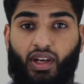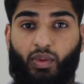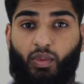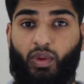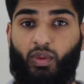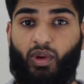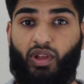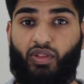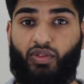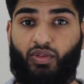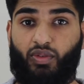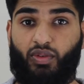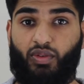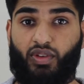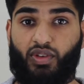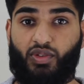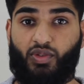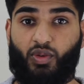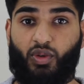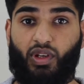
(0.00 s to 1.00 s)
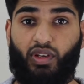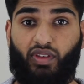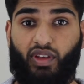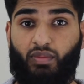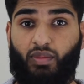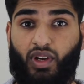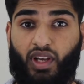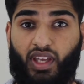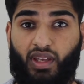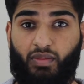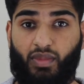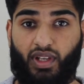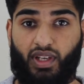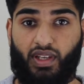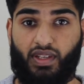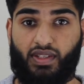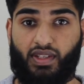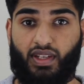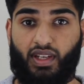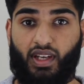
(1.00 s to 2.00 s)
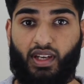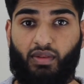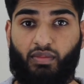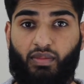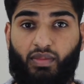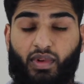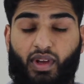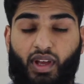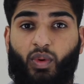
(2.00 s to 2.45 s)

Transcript: We went through the story of Ibrahim alayhi salam.